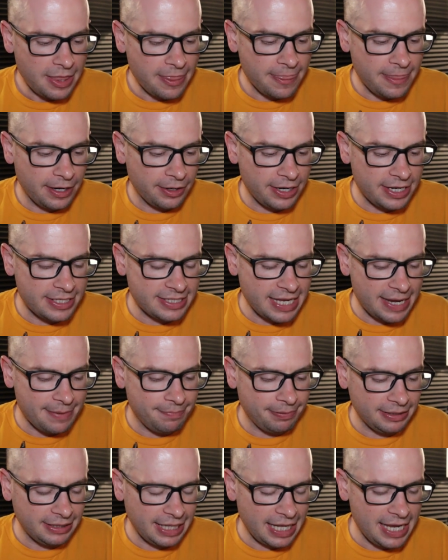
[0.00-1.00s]
There is a
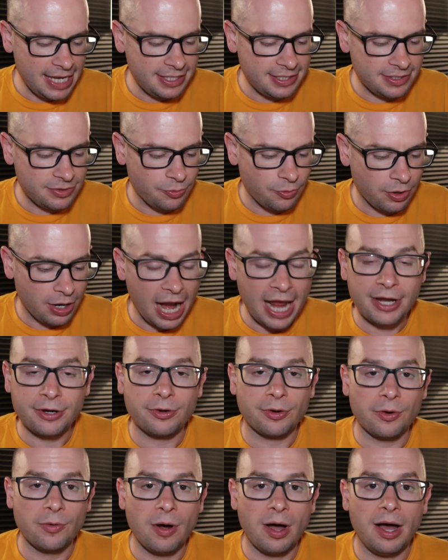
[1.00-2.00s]
place where I
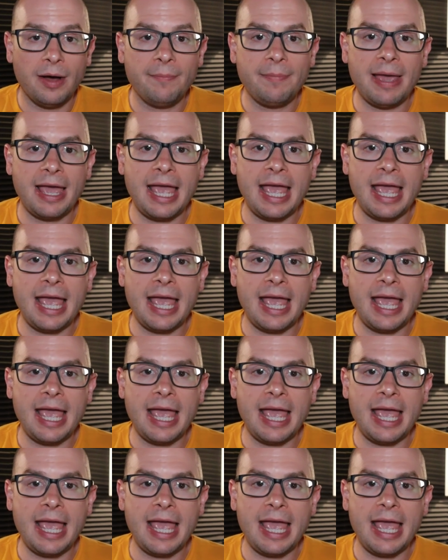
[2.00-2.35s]
grew up,